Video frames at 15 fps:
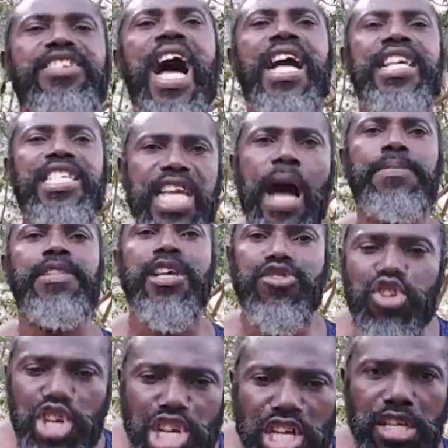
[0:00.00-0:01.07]
John chapter
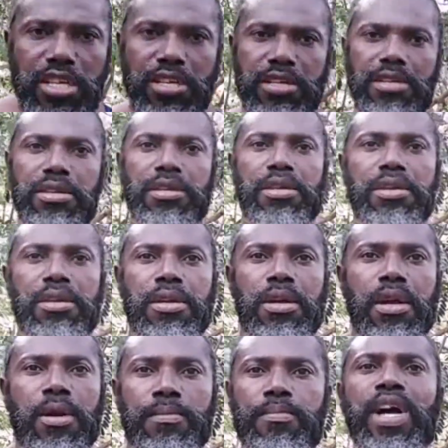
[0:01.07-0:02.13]
3.
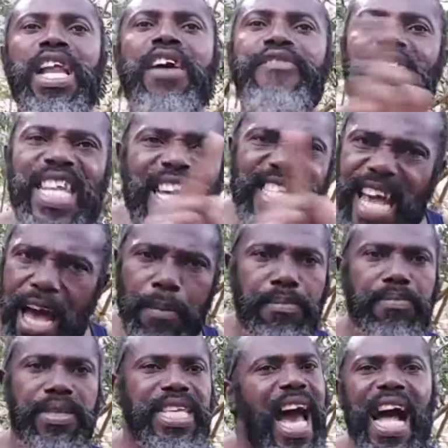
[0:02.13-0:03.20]
But I feel
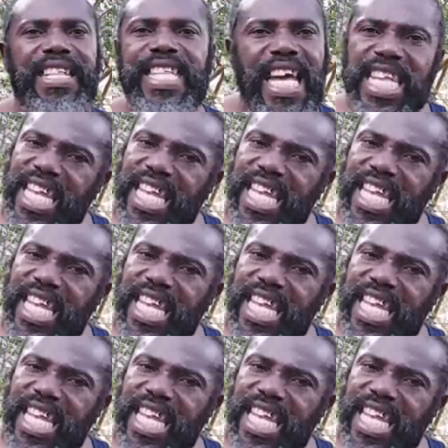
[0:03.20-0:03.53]
them can't tell you